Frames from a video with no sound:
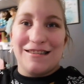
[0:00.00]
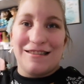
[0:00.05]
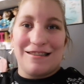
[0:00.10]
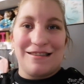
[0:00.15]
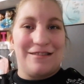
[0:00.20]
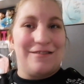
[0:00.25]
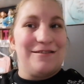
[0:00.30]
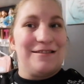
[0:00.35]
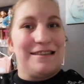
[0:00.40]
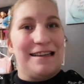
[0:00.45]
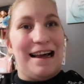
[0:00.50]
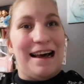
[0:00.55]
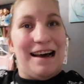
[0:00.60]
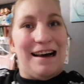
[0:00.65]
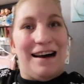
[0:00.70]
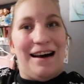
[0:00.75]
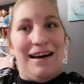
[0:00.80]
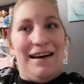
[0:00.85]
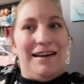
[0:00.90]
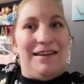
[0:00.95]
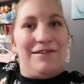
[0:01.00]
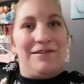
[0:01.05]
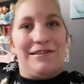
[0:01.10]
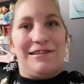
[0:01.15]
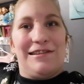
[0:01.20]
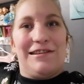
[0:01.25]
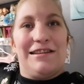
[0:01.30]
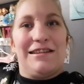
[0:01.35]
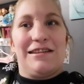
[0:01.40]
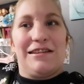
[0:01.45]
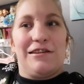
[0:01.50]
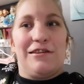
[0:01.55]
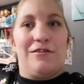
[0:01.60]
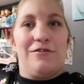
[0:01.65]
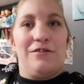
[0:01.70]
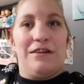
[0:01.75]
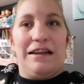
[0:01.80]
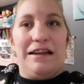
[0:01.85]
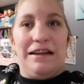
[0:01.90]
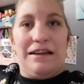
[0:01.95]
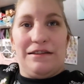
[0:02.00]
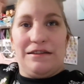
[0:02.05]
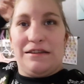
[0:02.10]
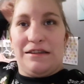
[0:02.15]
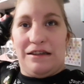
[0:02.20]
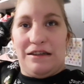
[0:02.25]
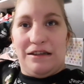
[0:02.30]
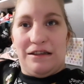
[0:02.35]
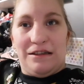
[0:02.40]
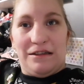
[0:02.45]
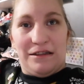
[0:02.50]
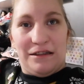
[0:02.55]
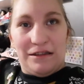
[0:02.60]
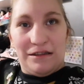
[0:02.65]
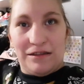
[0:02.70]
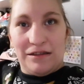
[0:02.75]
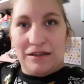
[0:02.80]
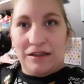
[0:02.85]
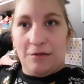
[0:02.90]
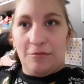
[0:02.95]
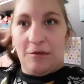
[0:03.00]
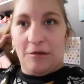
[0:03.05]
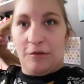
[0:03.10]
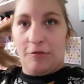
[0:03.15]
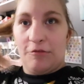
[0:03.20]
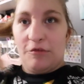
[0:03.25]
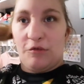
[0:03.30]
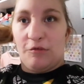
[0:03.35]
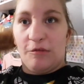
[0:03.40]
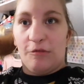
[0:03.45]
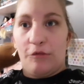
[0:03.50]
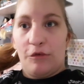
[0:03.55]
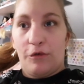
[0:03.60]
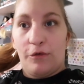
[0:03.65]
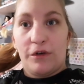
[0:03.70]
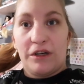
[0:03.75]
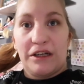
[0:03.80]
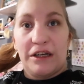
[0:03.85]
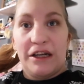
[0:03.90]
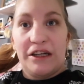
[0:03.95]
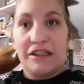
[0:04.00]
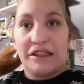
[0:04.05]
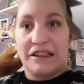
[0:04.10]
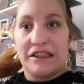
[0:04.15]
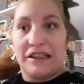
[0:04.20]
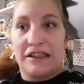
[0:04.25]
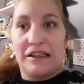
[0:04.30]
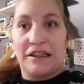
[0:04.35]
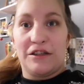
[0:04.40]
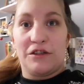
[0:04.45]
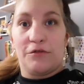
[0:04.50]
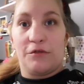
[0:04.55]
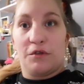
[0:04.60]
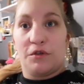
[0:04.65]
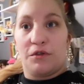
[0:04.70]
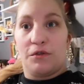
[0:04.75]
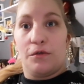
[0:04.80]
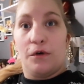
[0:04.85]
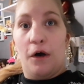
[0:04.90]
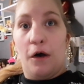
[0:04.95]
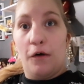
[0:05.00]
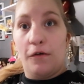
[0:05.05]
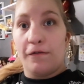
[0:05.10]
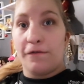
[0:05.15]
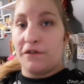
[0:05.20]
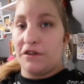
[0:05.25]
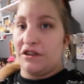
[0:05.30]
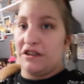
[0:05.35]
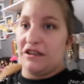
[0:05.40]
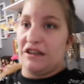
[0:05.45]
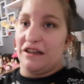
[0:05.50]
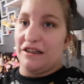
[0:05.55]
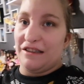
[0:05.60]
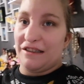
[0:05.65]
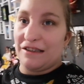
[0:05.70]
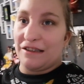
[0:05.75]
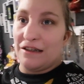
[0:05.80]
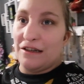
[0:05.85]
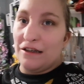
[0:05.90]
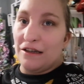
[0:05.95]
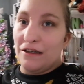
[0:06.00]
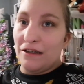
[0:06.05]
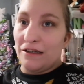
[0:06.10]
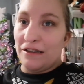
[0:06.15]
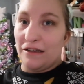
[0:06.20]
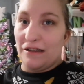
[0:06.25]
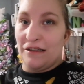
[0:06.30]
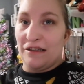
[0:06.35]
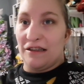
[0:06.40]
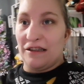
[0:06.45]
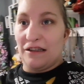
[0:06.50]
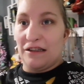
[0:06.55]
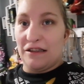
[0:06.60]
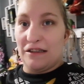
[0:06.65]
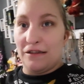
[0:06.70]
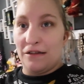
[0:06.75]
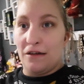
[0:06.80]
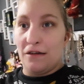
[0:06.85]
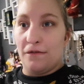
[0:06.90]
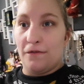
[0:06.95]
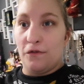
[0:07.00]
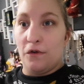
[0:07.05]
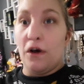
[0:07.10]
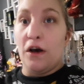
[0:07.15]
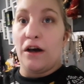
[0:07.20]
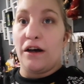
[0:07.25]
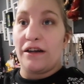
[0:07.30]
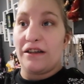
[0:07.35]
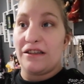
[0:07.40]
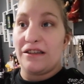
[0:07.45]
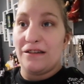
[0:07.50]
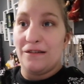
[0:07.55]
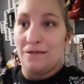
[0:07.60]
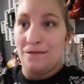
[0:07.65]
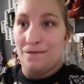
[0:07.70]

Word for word: So yeah, I'm going to go and uh, get my room a little bit more organized and then do a little haul for you guys in today's vlog.